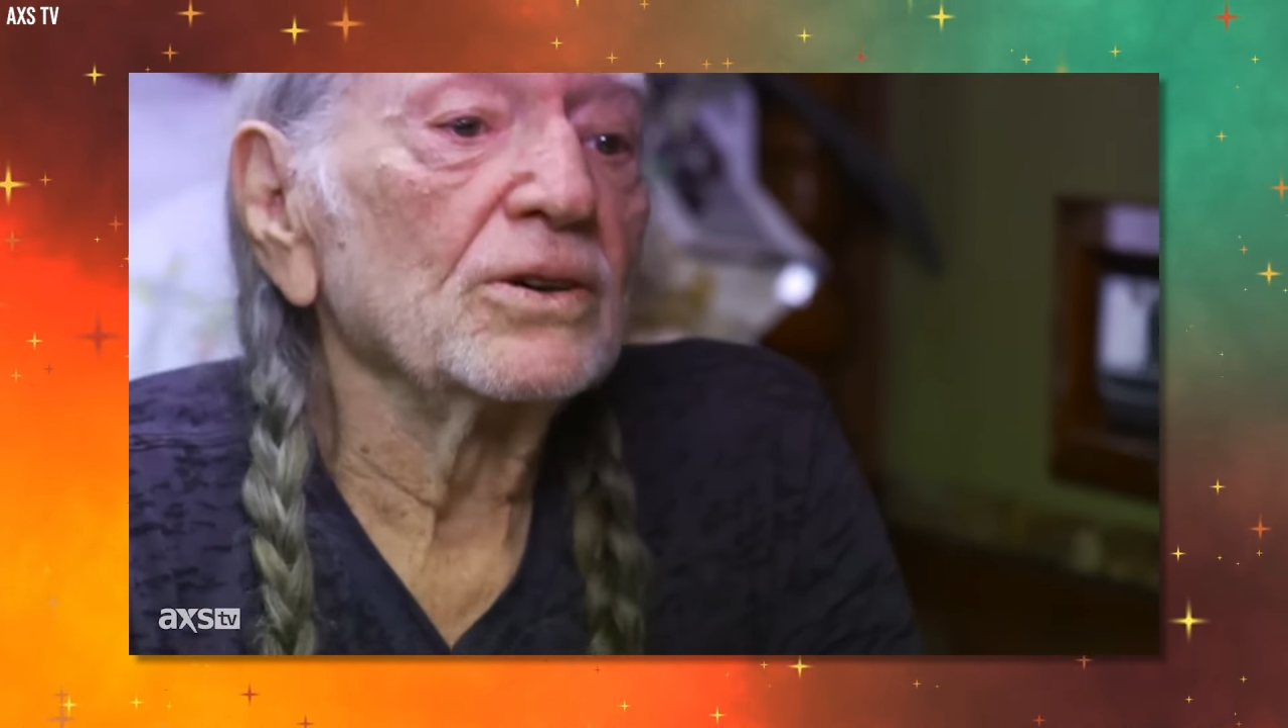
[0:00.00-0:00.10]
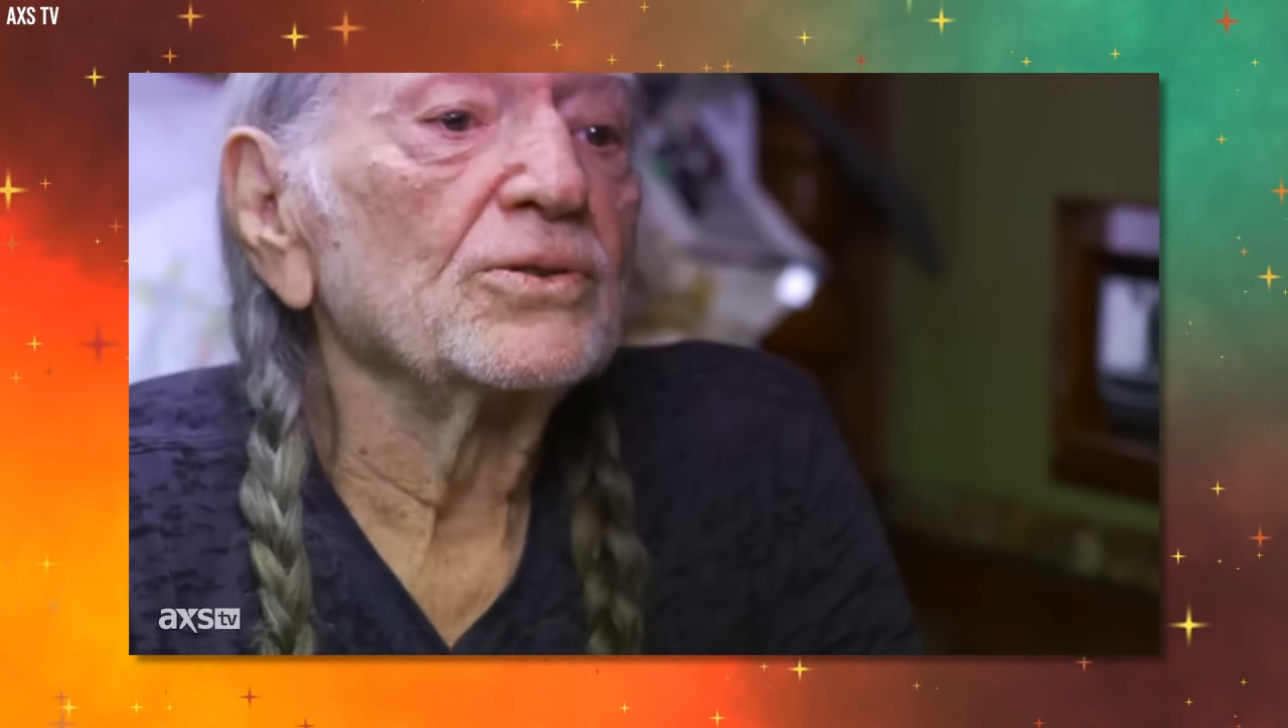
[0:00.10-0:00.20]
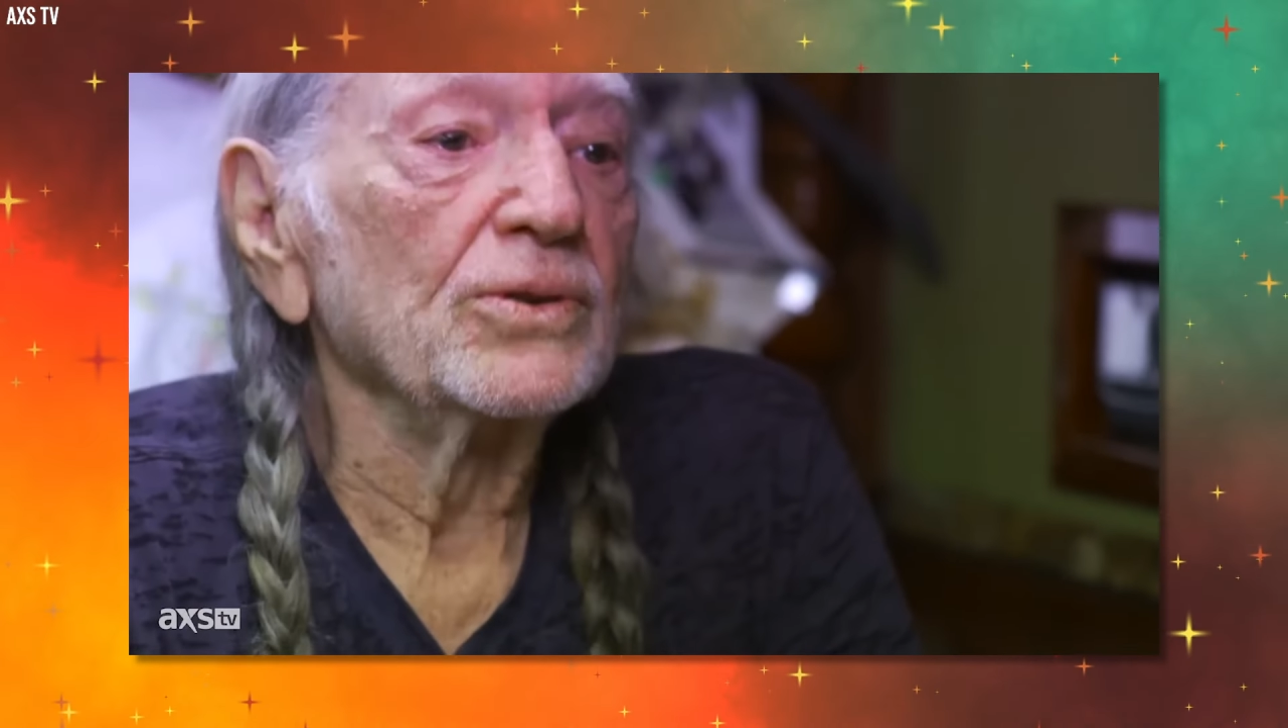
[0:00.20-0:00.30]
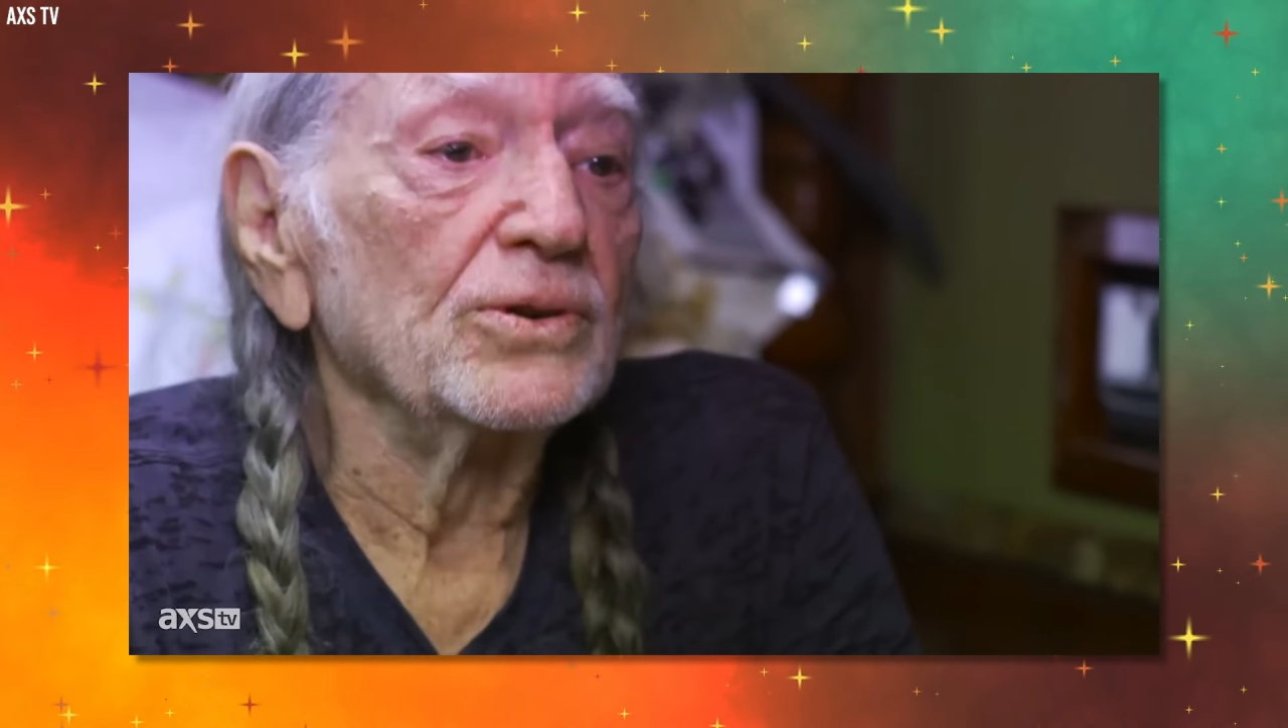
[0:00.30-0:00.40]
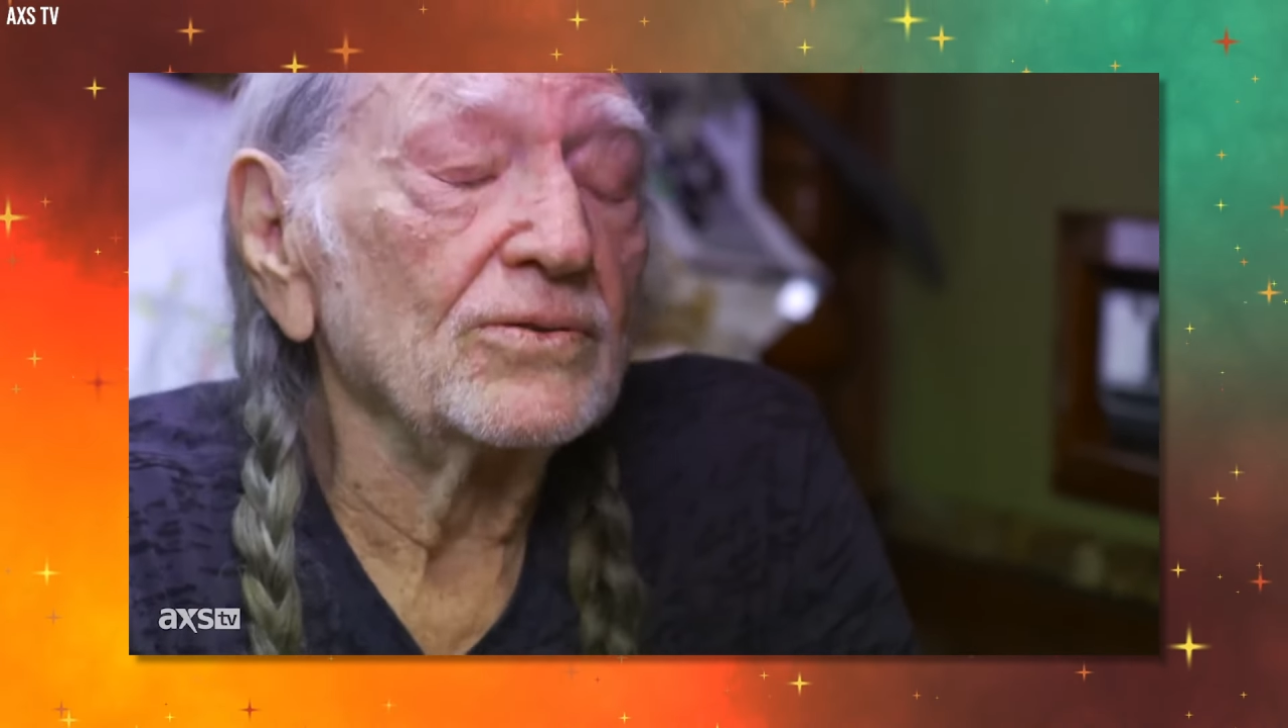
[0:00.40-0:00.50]

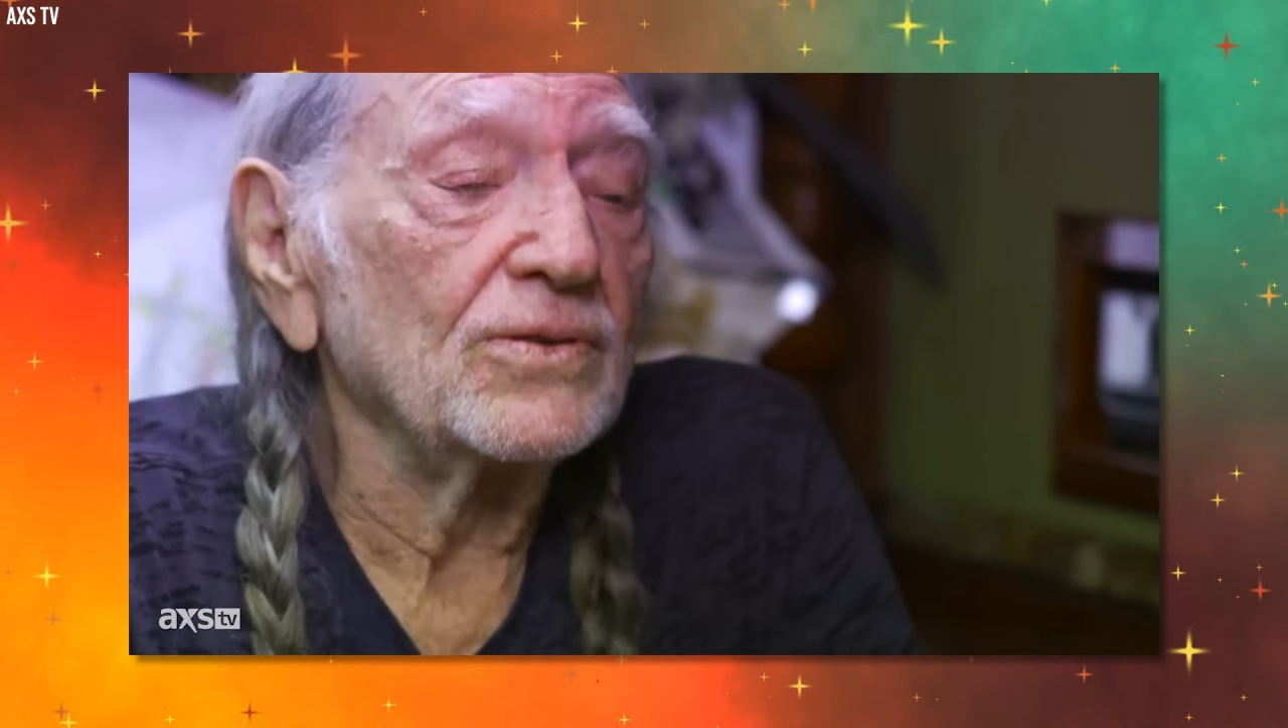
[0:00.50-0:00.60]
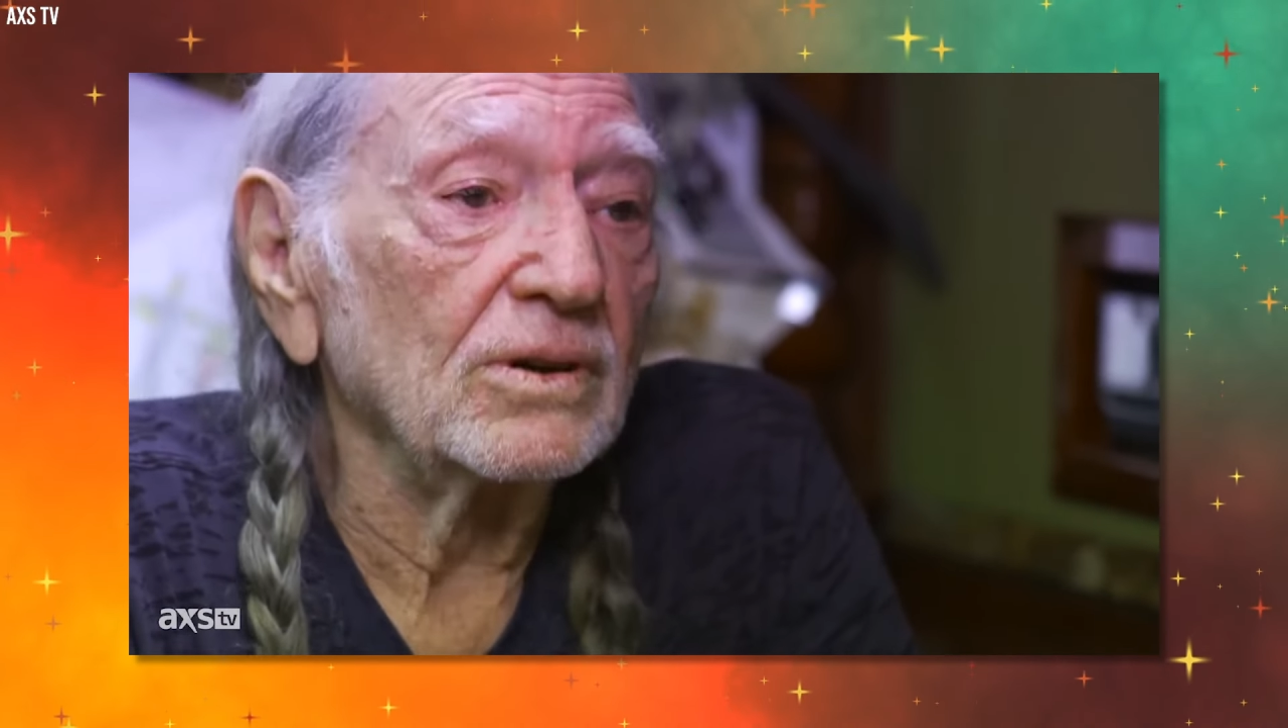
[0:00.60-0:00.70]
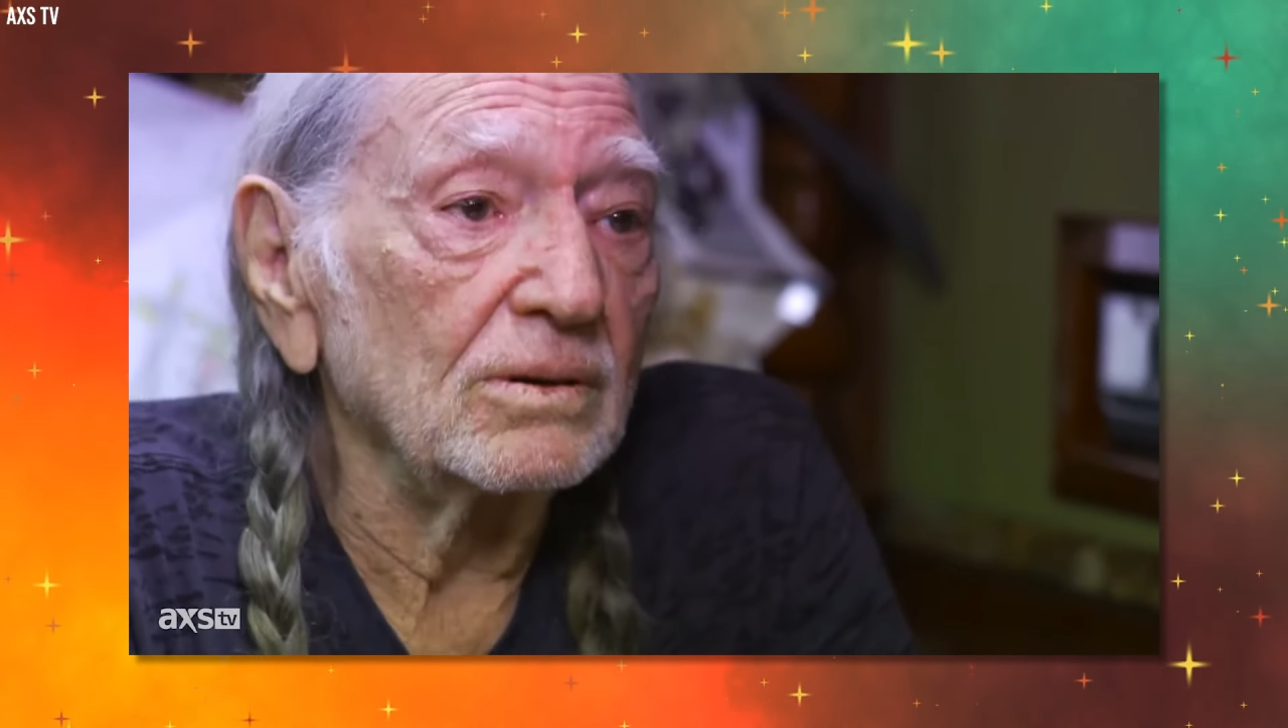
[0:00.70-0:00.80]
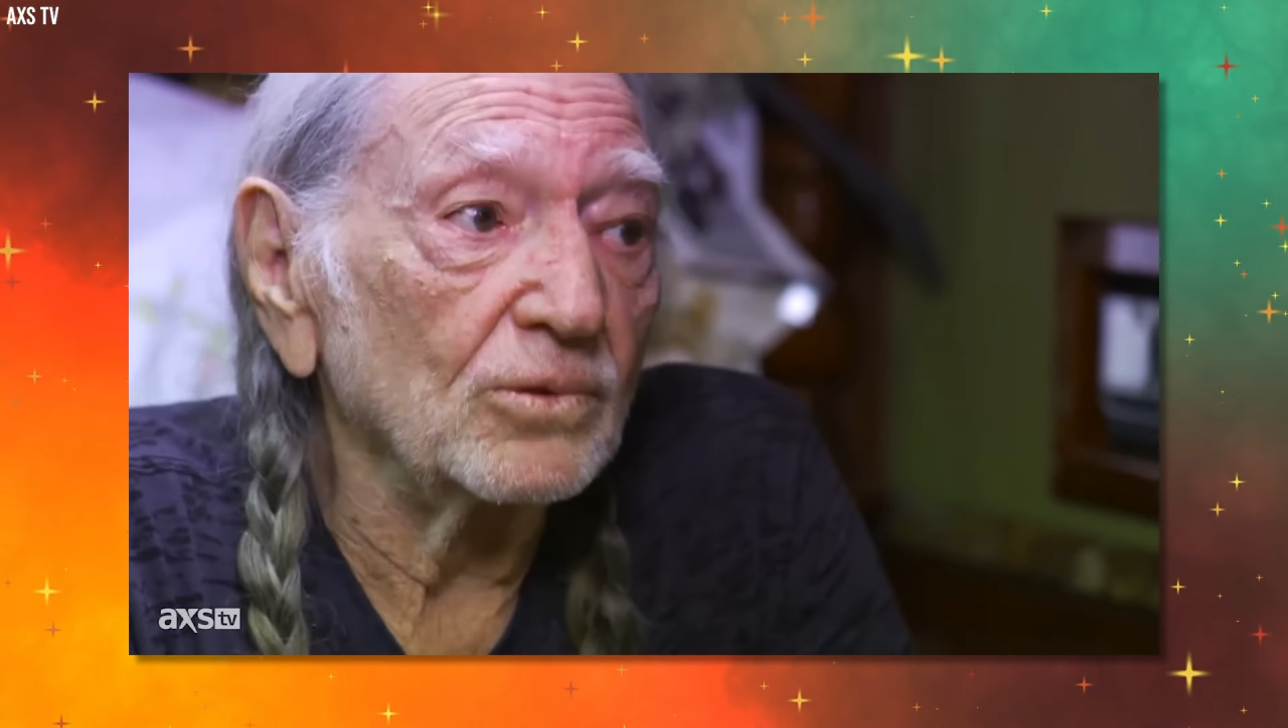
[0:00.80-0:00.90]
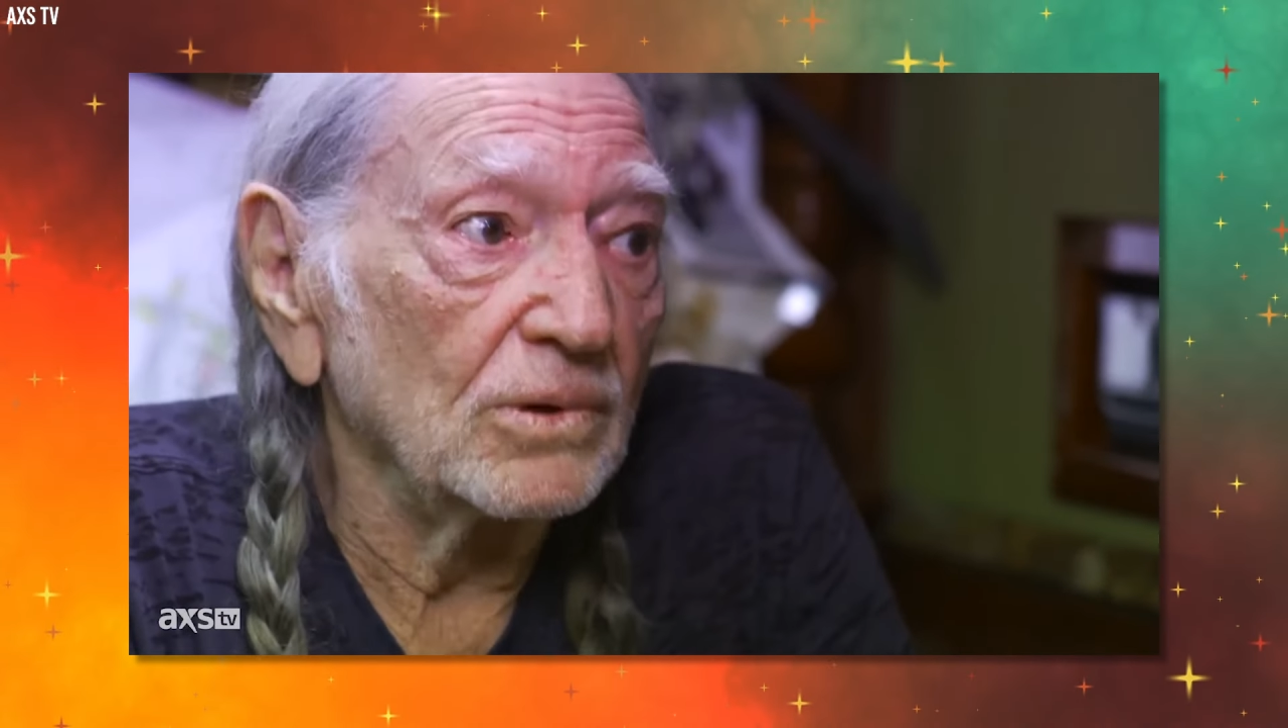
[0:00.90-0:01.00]
he began
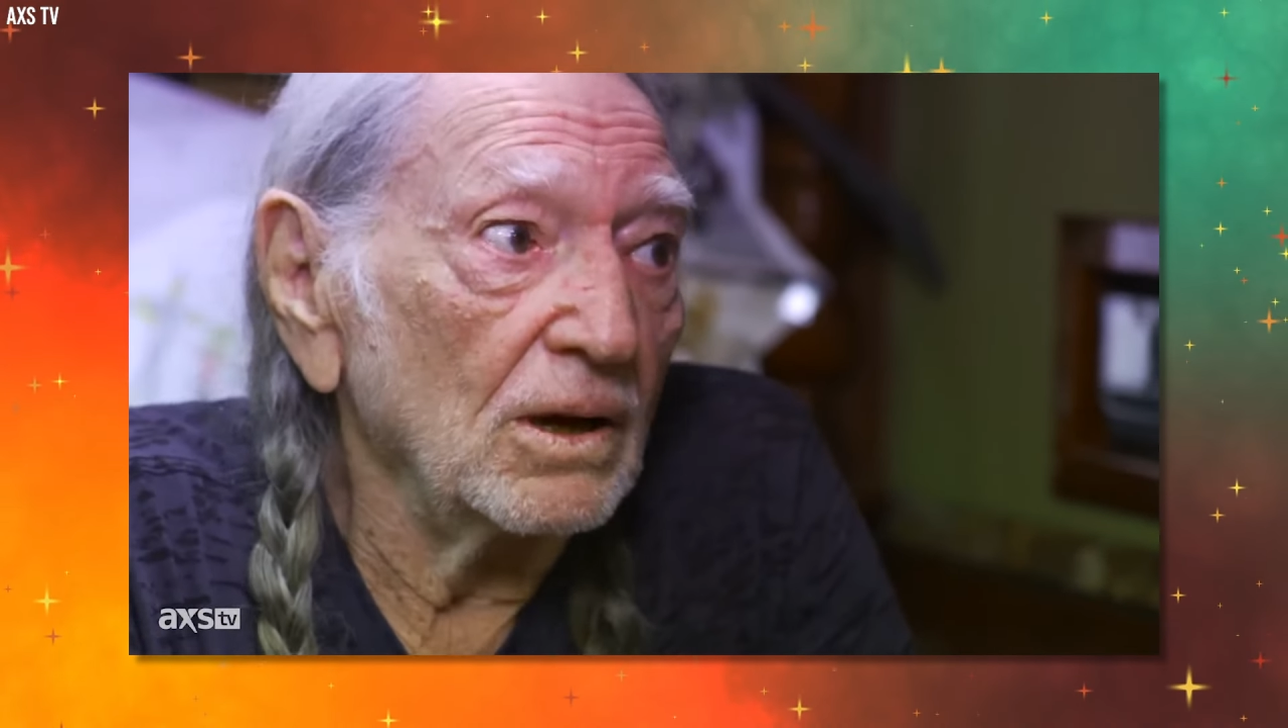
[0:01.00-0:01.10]
using a